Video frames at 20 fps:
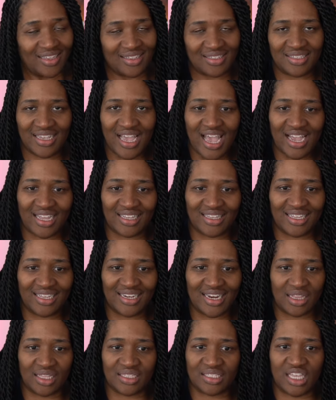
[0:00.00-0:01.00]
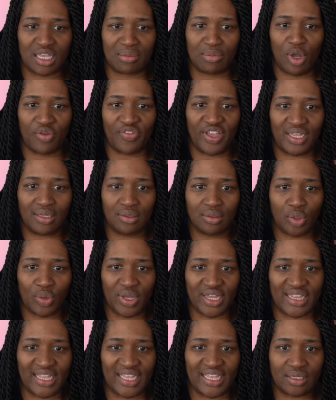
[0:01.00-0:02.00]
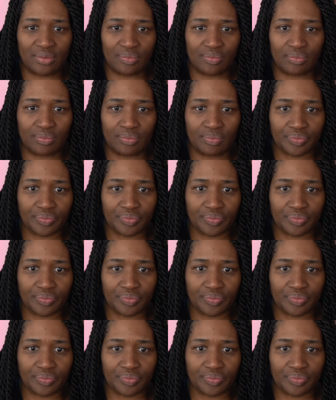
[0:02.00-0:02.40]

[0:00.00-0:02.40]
Exactly. Now let's keep moving, quickly.